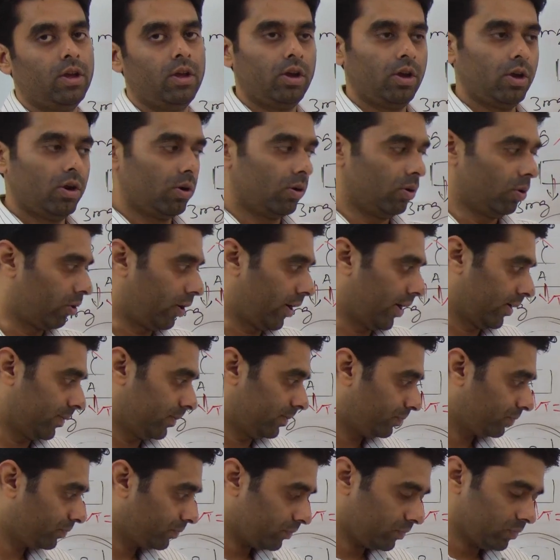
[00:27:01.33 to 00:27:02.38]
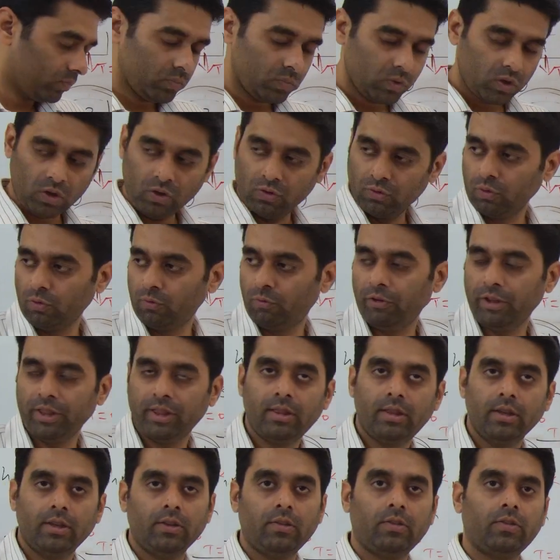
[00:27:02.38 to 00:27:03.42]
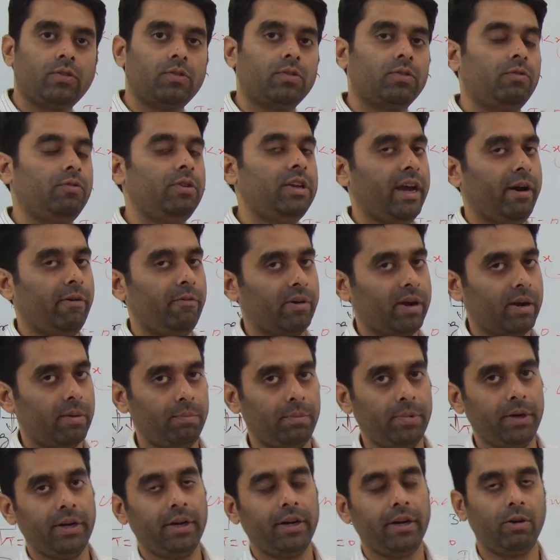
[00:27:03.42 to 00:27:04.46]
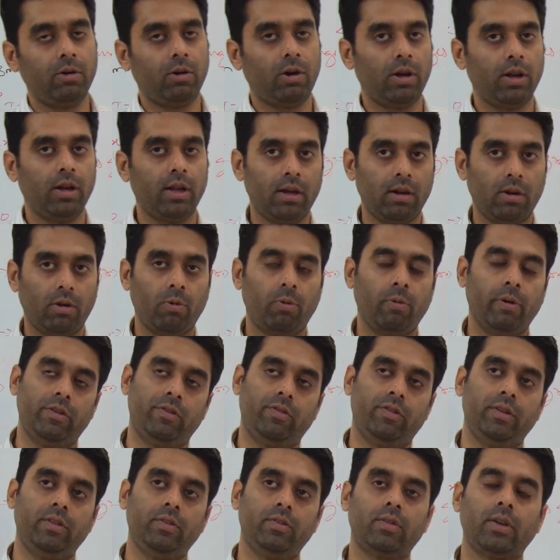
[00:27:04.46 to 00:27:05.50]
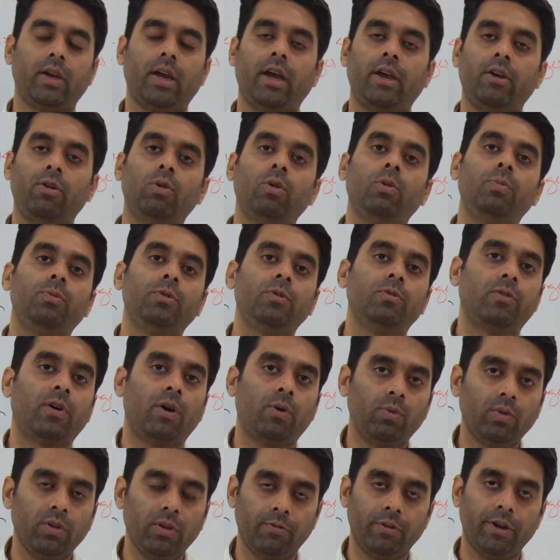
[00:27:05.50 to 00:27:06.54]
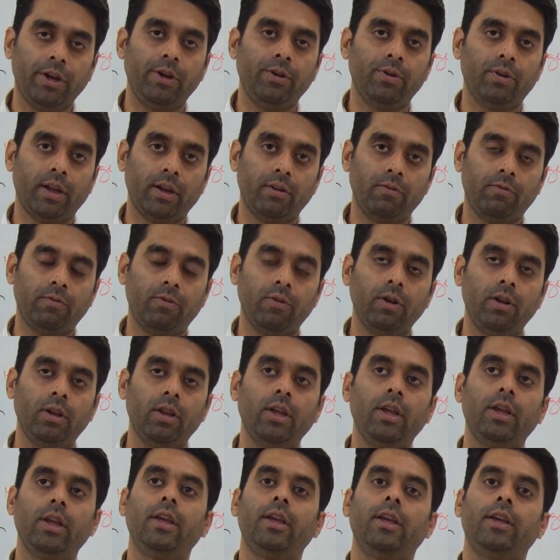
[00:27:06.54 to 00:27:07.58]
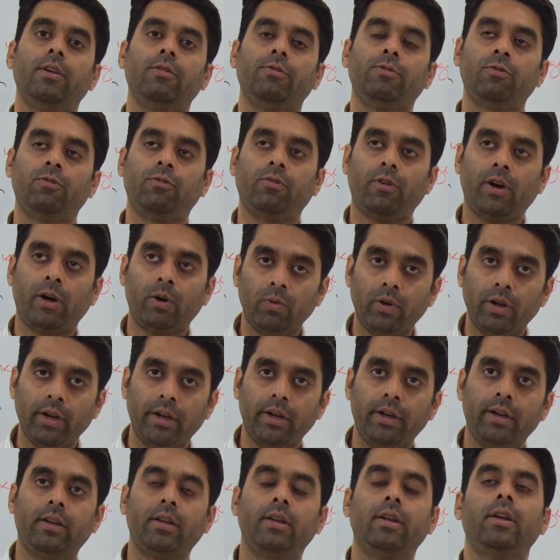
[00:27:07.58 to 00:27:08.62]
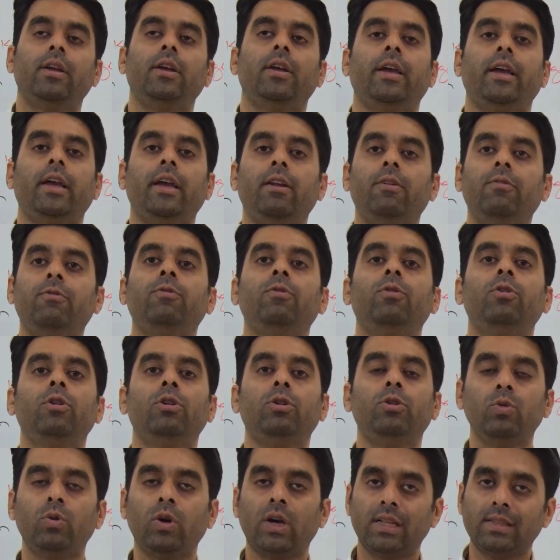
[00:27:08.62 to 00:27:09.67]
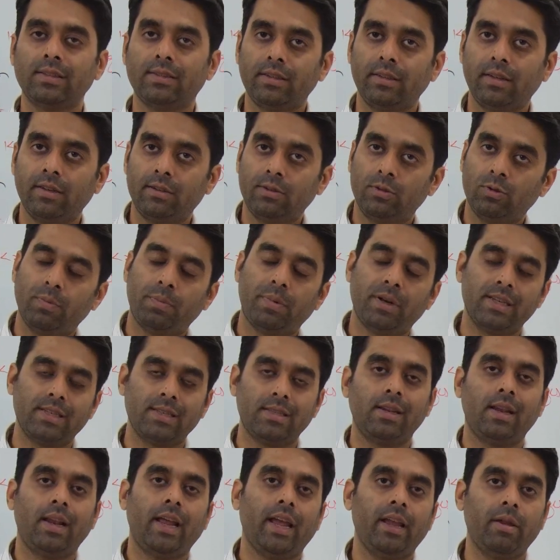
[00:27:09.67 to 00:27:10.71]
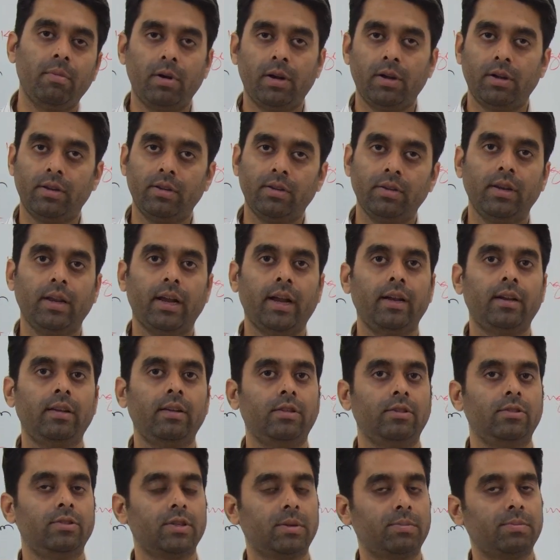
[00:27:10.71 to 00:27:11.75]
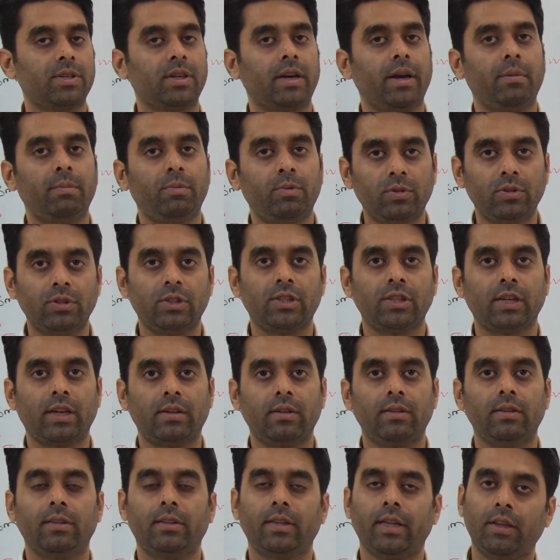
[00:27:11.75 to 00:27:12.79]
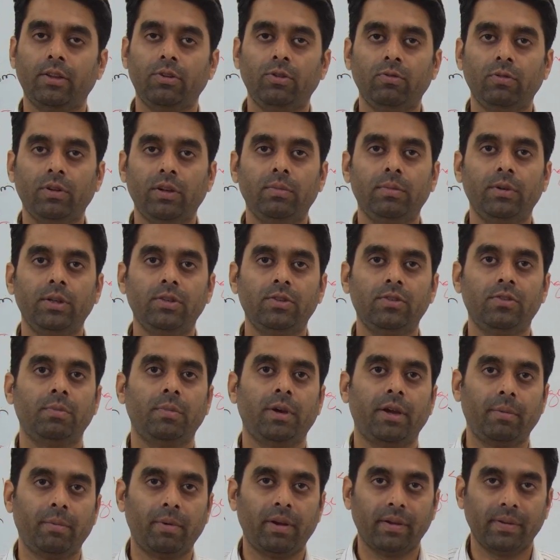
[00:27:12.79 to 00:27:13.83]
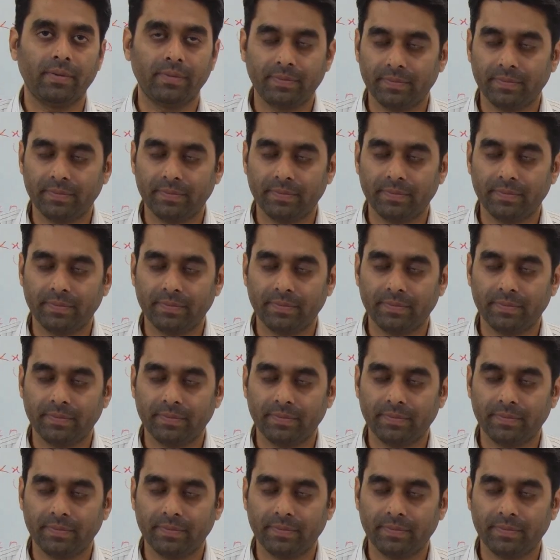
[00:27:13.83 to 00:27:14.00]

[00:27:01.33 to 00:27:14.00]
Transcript: Okay. So with this we have completed all our questions. I hope you found the video helpful. If you found it helpful, do consider to press the like button and subscribe to the channel. Thank you very much. Bye bye.